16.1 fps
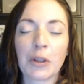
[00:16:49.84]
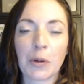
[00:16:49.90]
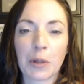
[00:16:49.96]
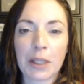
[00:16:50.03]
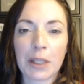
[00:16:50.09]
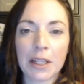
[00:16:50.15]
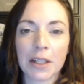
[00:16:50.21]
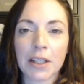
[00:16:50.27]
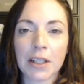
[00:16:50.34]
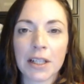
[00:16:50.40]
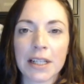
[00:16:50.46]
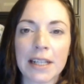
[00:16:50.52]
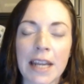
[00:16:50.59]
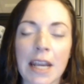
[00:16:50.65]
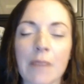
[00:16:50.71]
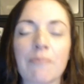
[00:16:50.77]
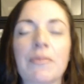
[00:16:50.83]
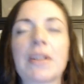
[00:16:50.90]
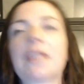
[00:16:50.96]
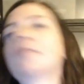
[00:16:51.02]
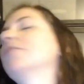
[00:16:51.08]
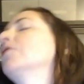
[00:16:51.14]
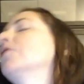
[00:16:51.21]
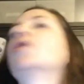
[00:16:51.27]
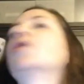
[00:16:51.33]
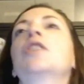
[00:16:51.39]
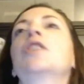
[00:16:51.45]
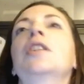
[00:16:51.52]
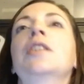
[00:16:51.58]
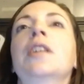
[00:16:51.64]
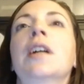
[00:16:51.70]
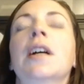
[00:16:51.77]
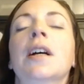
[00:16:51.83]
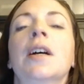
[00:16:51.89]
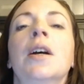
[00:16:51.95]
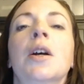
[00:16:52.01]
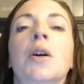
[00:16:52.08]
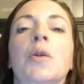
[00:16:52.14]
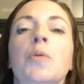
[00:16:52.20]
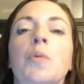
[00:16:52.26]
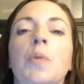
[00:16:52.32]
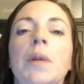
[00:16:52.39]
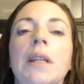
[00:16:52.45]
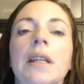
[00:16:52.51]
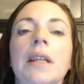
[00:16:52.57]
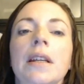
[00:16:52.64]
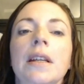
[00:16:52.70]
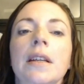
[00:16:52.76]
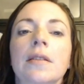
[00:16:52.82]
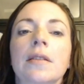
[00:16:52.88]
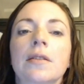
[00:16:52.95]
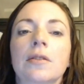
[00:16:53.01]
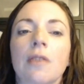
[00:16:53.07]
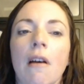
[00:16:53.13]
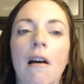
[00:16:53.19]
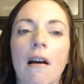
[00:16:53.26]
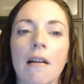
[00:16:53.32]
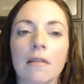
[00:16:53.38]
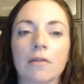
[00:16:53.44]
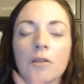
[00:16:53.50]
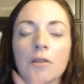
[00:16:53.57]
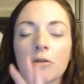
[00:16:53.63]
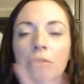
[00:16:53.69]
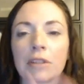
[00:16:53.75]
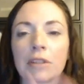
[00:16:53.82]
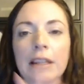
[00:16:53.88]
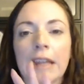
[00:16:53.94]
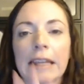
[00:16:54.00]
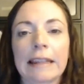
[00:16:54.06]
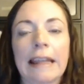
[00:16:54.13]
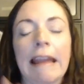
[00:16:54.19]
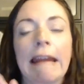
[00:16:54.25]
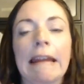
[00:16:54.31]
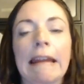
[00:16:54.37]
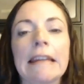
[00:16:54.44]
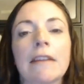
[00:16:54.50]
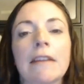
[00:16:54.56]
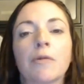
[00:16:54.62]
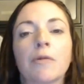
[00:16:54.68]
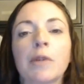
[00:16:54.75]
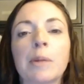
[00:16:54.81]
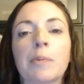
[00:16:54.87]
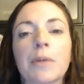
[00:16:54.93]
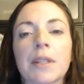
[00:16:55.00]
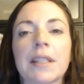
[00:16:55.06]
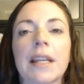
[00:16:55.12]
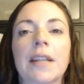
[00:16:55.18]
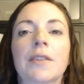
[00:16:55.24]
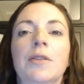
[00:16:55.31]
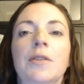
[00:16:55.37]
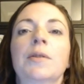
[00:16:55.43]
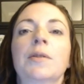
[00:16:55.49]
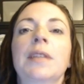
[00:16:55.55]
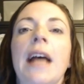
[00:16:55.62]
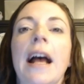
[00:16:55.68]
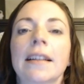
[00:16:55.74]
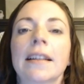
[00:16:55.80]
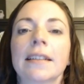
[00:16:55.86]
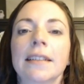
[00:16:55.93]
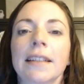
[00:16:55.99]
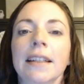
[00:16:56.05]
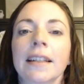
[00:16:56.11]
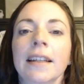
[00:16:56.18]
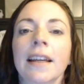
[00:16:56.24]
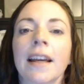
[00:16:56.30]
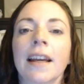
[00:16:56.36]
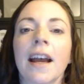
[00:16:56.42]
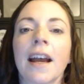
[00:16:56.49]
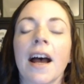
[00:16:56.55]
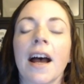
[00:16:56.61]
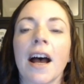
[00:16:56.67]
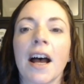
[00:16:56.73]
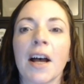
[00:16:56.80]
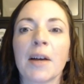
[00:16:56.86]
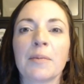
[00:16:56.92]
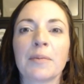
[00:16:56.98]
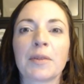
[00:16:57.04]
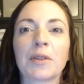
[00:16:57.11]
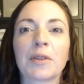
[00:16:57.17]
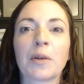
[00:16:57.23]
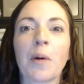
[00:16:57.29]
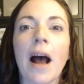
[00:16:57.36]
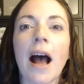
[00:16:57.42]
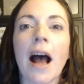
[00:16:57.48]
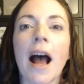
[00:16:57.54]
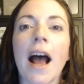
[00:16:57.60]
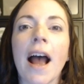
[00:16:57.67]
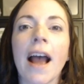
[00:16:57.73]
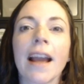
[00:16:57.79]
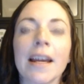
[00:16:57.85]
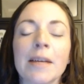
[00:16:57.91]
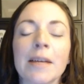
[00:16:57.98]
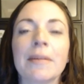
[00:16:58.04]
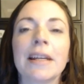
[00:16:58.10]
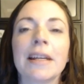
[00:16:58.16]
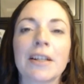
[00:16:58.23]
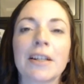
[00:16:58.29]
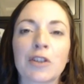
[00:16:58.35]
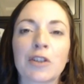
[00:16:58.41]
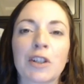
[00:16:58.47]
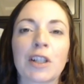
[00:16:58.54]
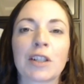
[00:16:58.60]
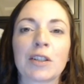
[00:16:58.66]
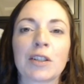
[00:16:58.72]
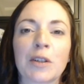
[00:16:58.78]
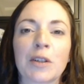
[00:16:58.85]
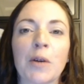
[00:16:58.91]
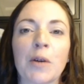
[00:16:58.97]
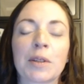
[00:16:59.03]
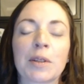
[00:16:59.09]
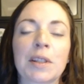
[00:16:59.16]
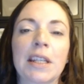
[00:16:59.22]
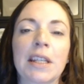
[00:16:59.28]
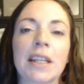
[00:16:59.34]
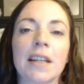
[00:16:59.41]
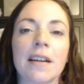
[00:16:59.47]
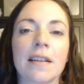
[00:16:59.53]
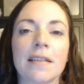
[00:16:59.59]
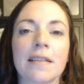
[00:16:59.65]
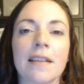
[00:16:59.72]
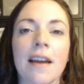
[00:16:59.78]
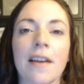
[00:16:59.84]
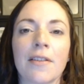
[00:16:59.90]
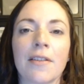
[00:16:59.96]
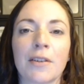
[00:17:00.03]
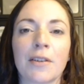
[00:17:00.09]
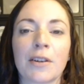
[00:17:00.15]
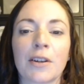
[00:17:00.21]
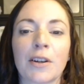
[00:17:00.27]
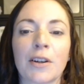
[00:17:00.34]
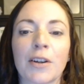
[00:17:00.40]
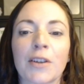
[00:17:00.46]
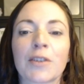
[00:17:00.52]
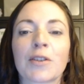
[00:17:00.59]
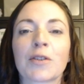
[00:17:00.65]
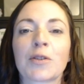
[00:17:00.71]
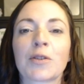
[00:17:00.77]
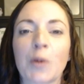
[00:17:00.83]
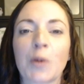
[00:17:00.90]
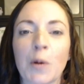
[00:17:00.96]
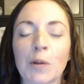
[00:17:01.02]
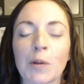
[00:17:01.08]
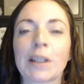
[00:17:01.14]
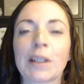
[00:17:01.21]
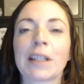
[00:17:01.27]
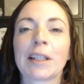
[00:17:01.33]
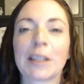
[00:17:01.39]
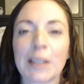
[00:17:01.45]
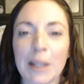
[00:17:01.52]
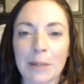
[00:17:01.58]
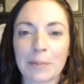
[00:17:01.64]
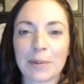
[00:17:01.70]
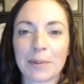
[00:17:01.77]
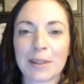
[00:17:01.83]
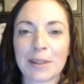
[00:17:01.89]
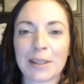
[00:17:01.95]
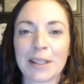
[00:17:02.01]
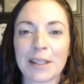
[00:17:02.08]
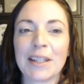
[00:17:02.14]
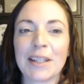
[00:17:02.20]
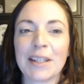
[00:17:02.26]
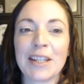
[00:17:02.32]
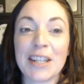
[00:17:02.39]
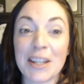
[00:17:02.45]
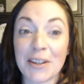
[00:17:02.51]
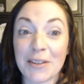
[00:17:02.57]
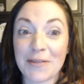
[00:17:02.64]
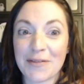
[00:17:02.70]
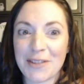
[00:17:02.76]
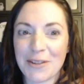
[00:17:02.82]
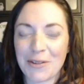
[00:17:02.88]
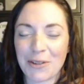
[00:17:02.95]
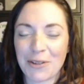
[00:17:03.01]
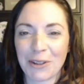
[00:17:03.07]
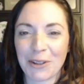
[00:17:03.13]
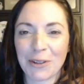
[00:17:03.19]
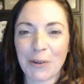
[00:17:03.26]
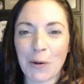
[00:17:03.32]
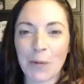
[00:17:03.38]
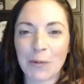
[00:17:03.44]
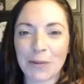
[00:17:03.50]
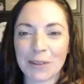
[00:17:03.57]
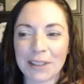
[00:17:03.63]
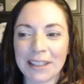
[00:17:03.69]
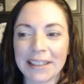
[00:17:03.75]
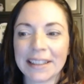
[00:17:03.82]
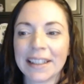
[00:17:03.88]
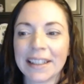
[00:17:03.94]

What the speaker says: here in Hampton, Virginia, we saw close to like the 83% totality. So I am itching to go see another solar eclipse in the near future, hopefully.